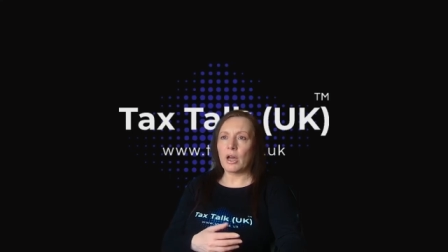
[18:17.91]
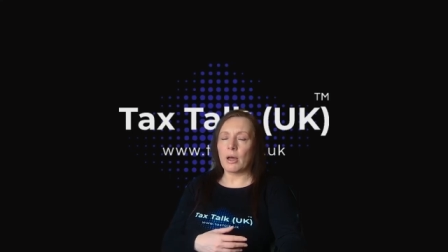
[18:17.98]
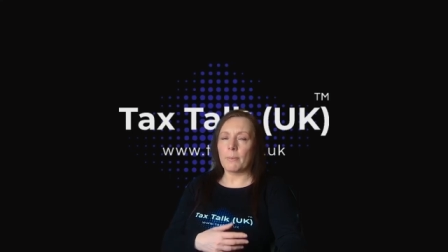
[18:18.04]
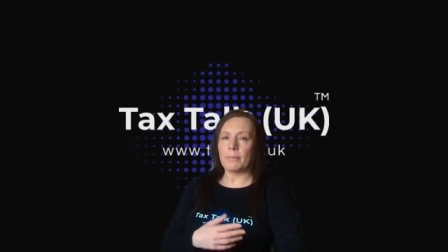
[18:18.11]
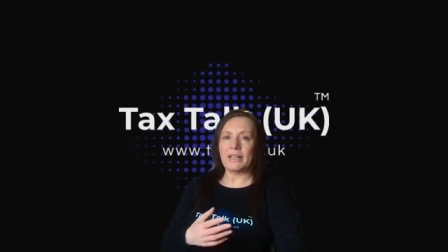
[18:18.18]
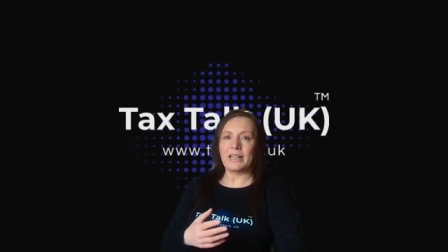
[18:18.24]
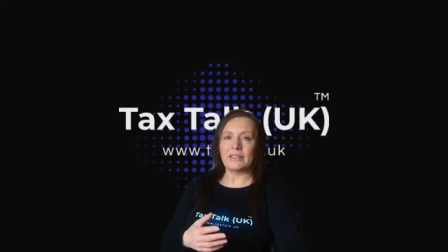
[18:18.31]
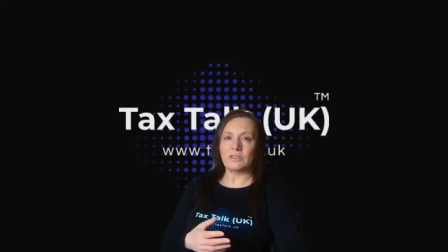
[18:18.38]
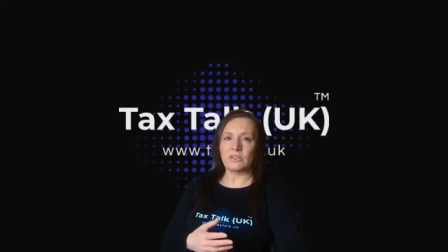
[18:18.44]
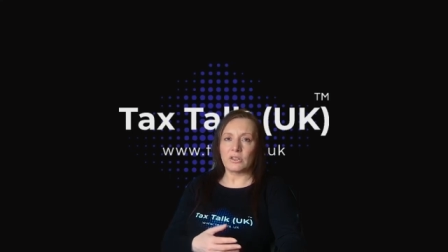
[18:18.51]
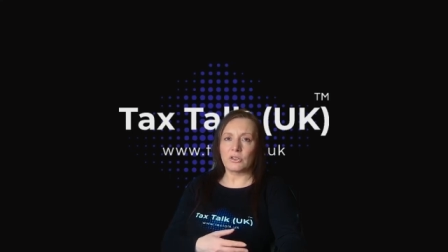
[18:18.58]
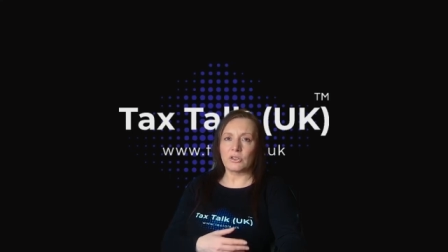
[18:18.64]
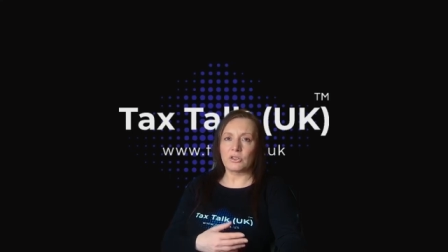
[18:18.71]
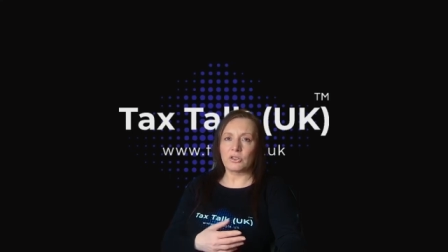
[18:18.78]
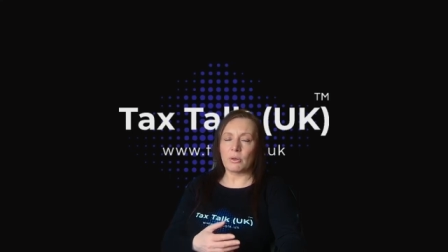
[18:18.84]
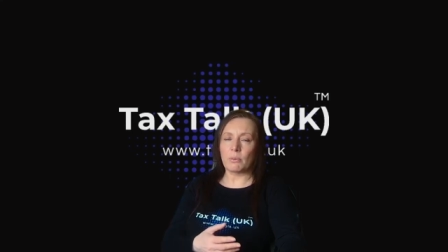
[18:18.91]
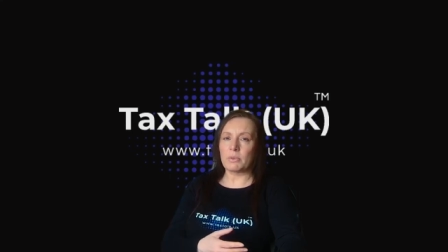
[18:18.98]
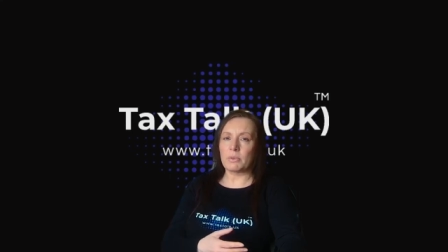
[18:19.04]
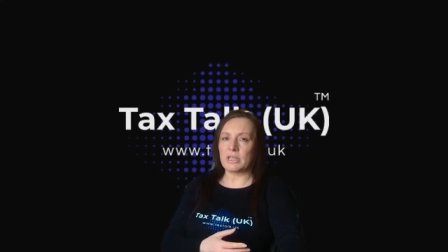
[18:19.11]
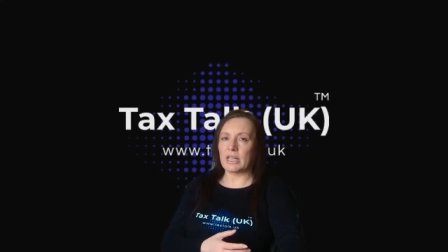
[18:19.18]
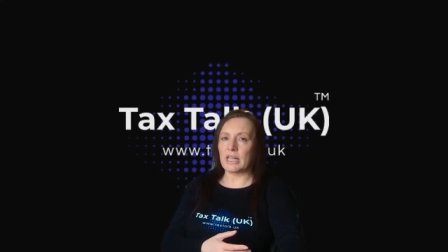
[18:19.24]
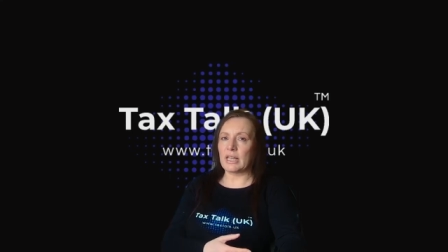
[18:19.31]
um, listen to
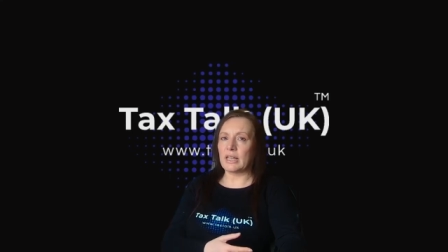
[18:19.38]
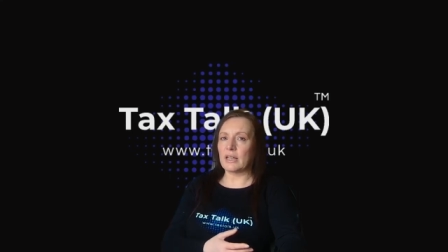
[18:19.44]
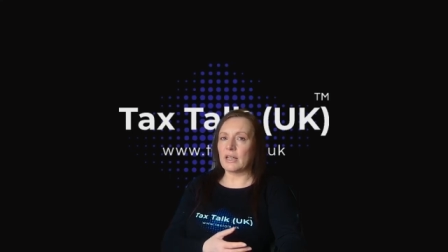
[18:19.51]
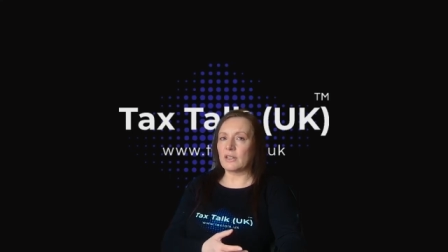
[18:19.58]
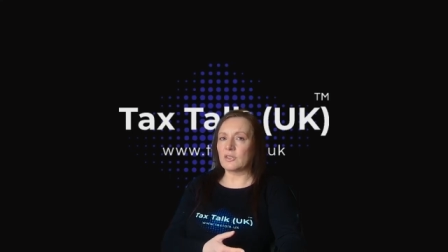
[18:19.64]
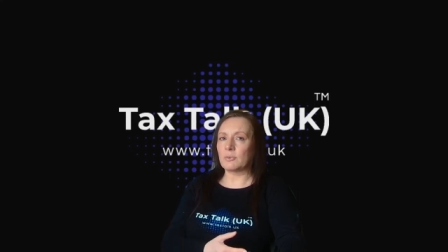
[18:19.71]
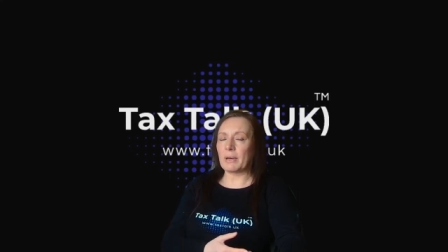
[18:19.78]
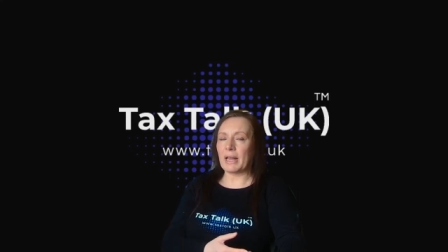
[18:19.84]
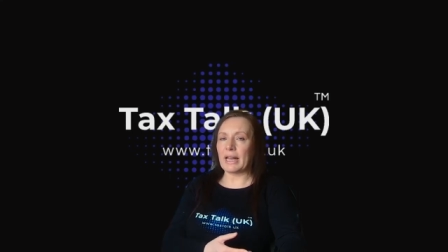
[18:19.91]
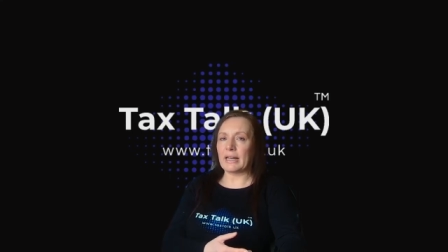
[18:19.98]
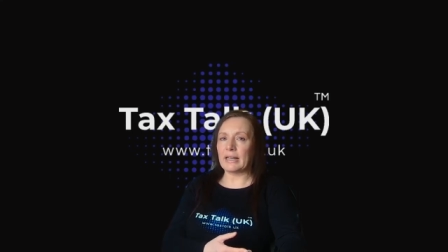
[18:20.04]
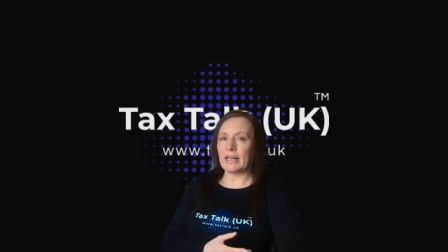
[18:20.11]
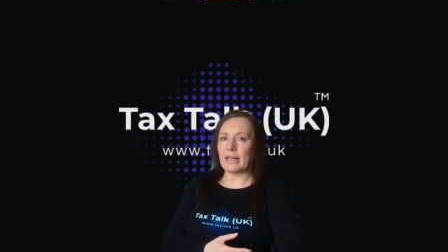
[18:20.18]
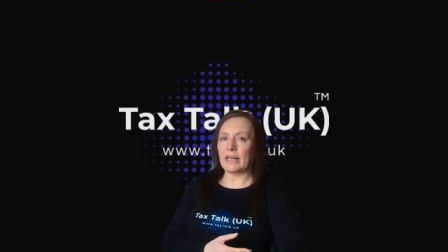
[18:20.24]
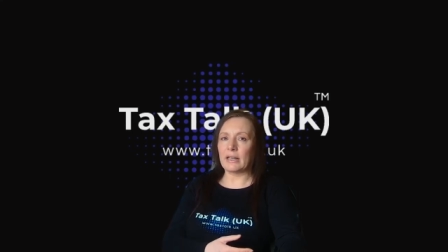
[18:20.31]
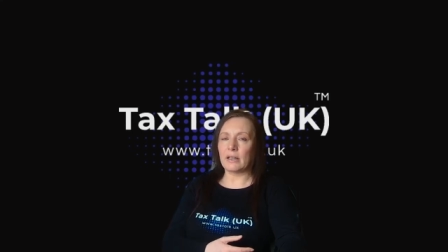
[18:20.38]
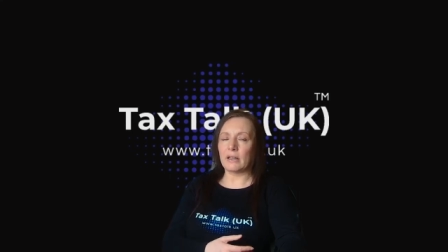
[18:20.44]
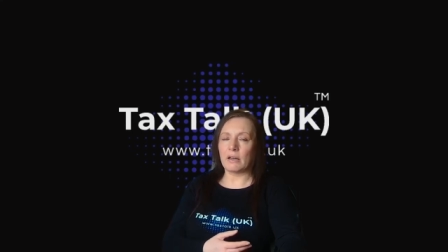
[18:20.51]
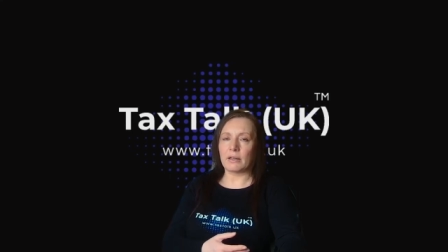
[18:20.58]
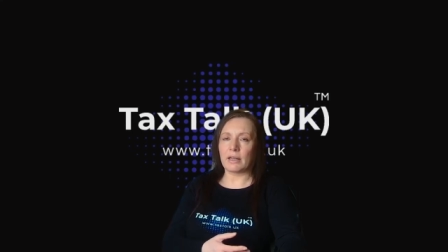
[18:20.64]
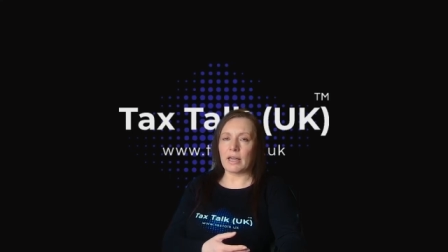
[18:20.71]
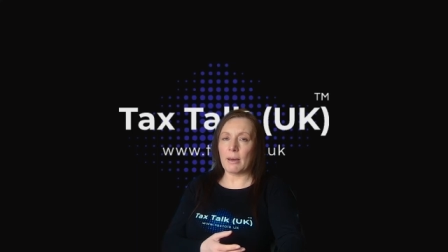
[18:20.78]
somebody
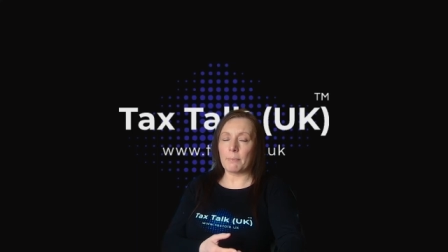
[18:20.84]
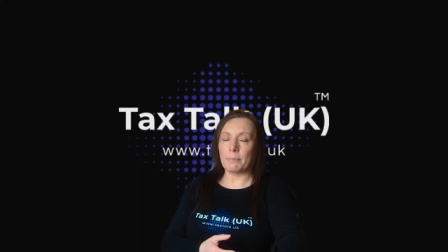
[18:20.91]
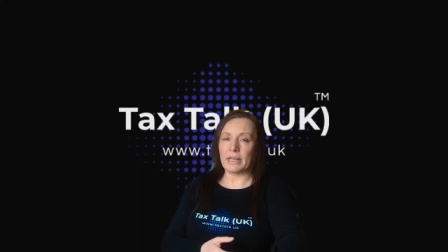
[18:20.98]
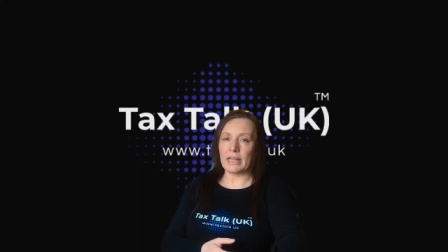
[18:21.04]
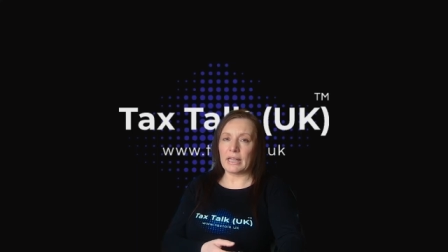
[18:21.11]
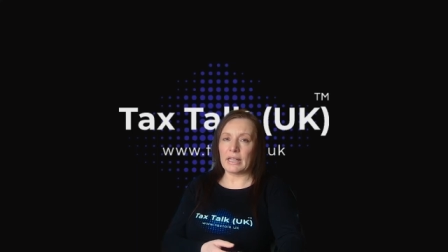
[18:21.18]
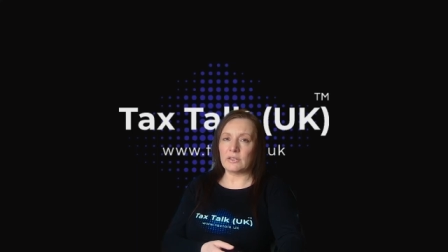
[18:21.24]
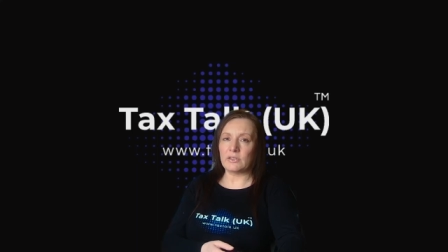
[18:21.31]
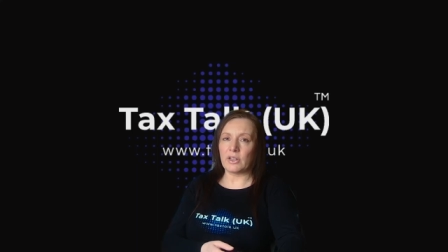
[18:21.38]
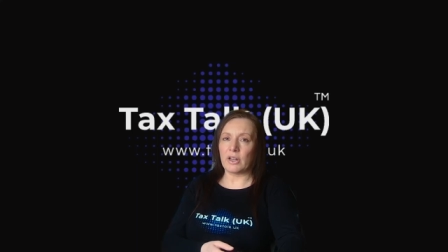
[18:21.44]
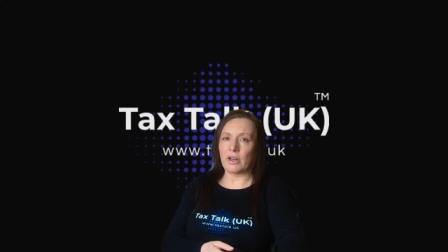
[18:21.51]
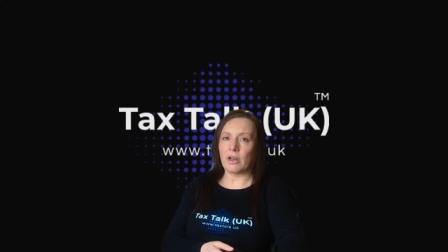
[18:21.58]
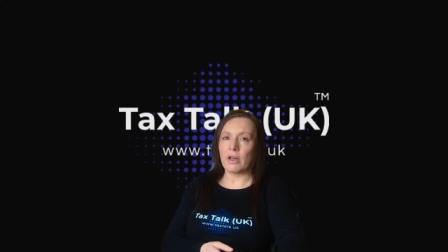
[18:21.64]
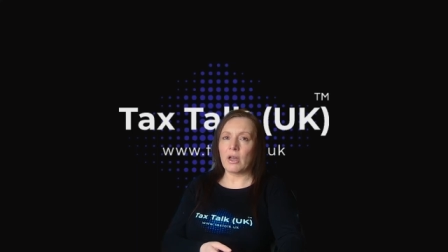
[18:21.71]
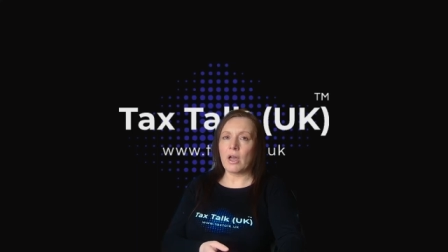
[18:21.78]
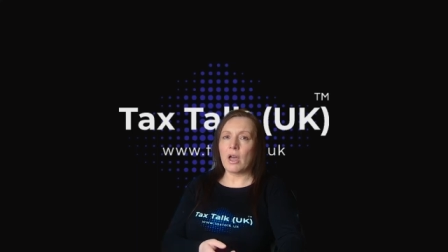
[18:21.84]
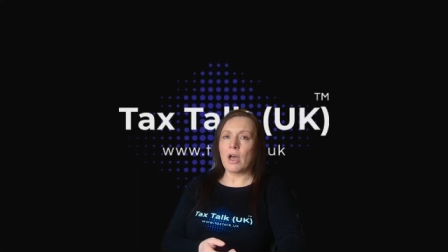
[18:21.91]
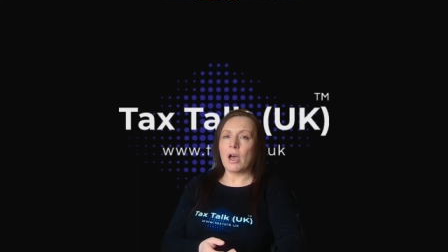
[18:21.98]
explaining can be easier.